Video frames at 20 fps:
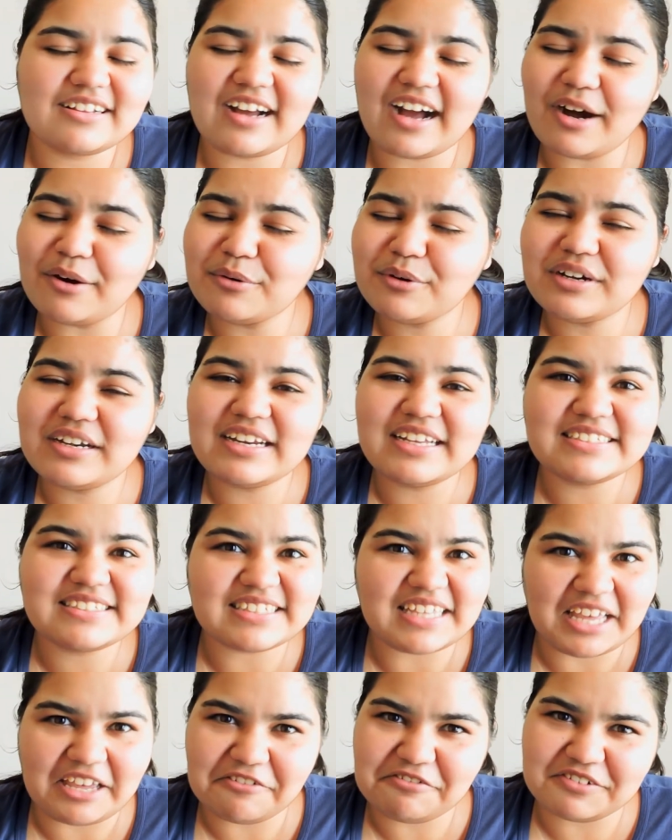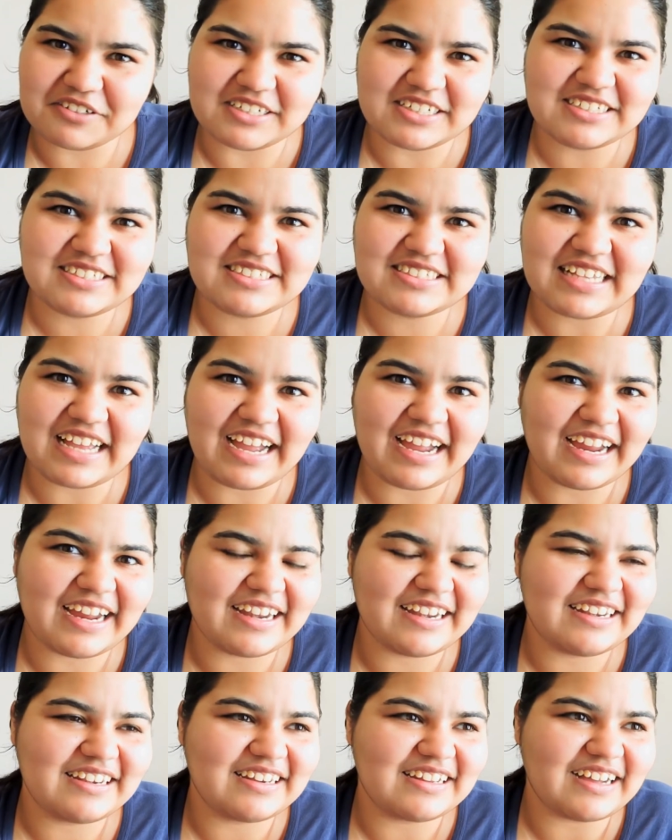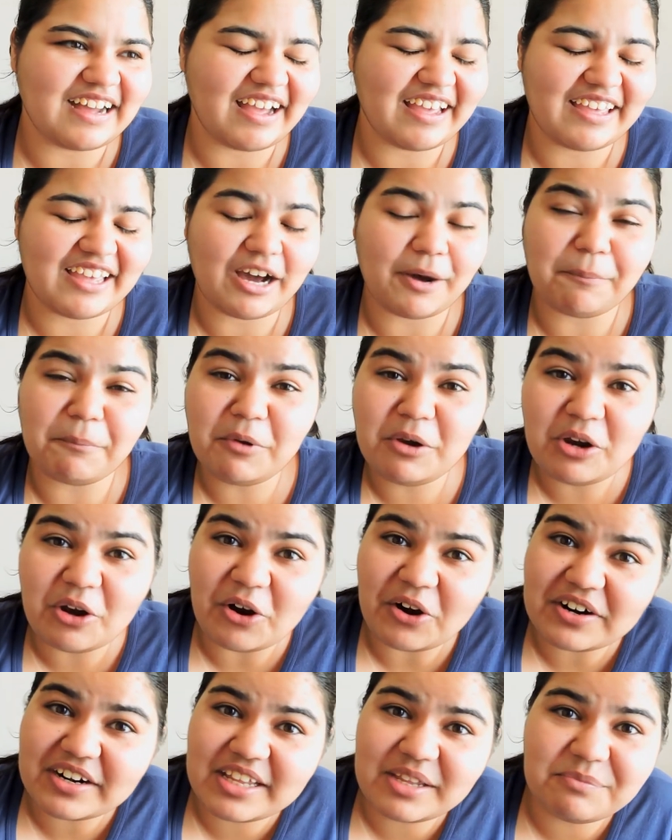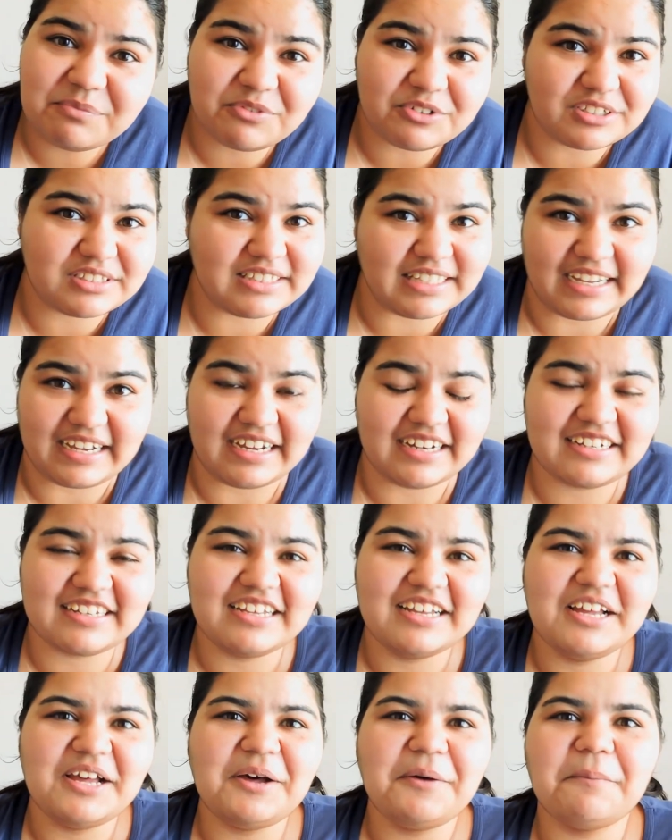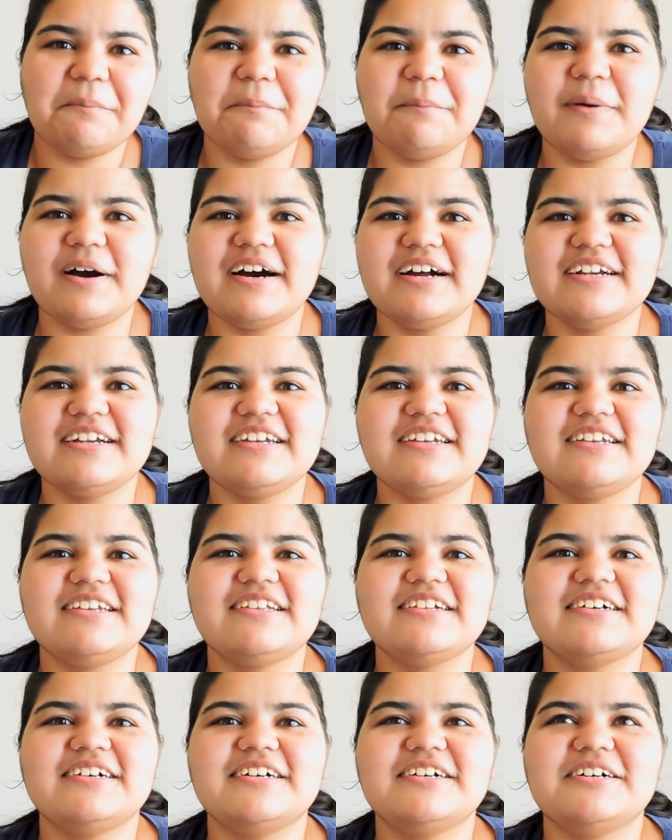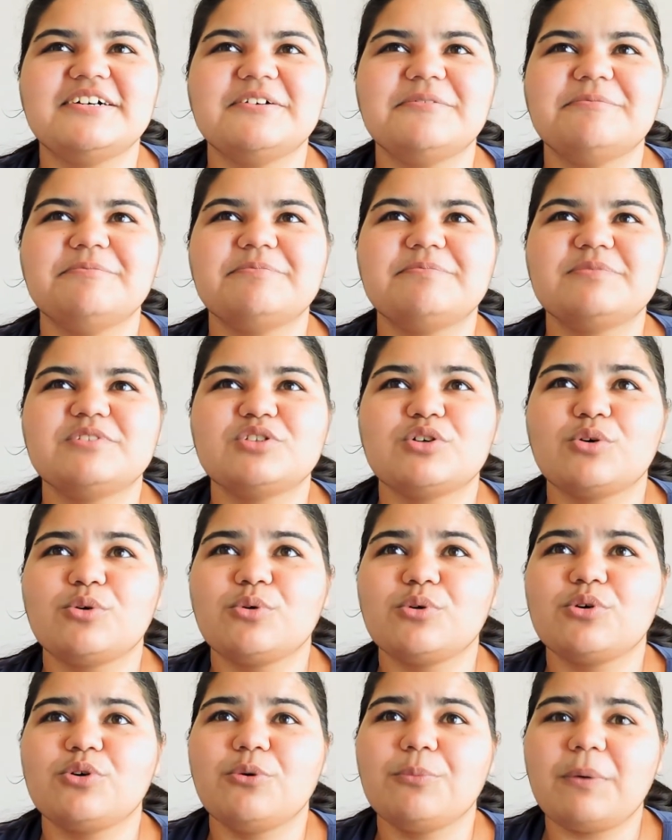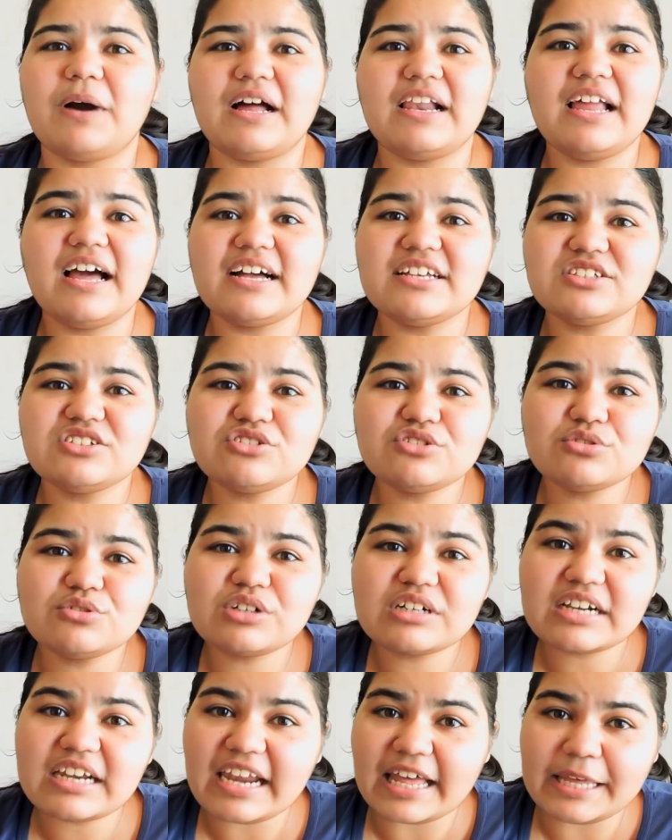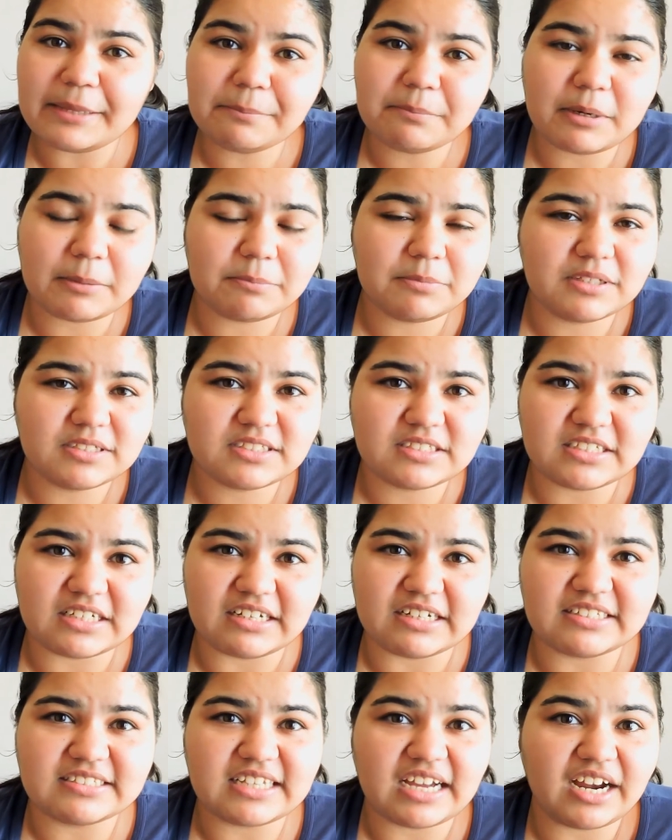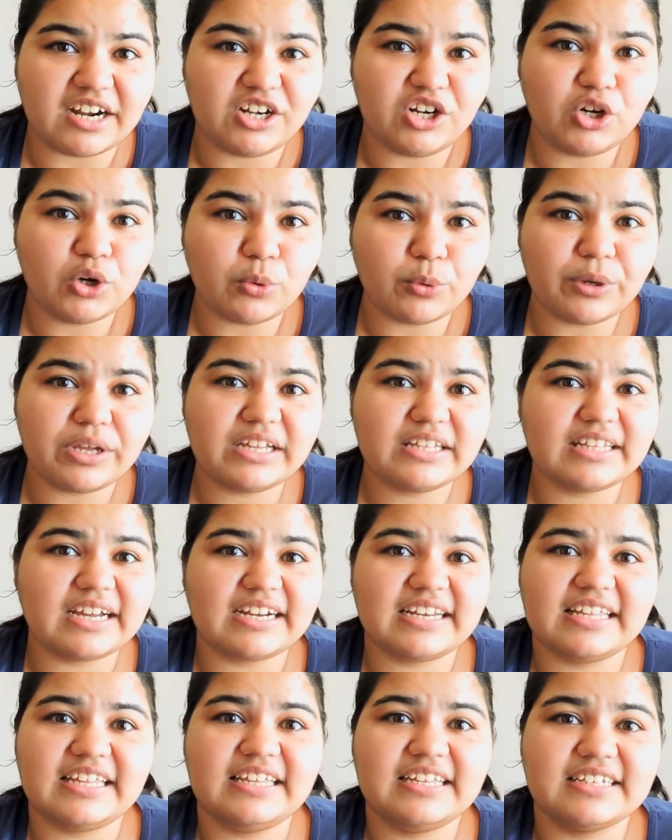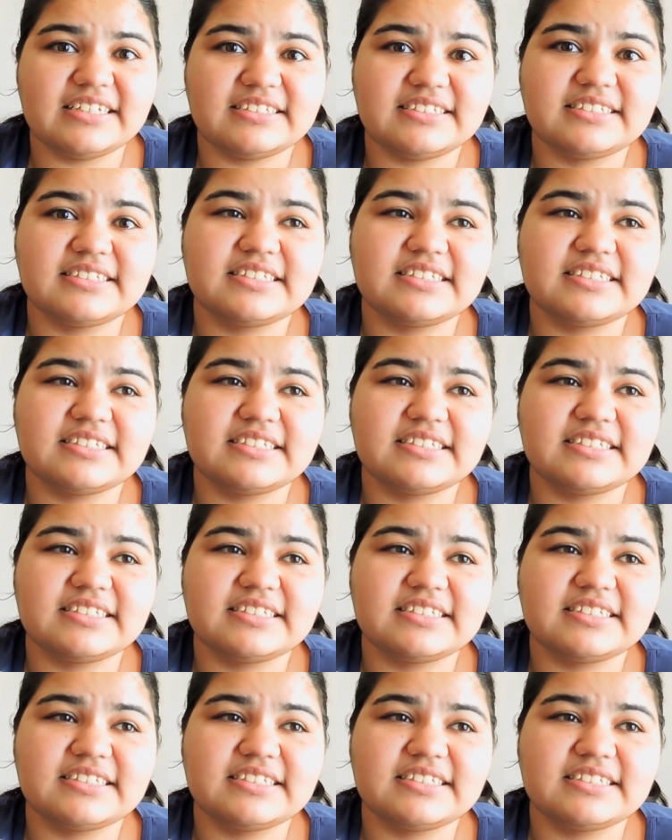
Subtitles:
countless efforts, and I applaud him for that. But so Gopal has to climb up the stairs, and knowing that he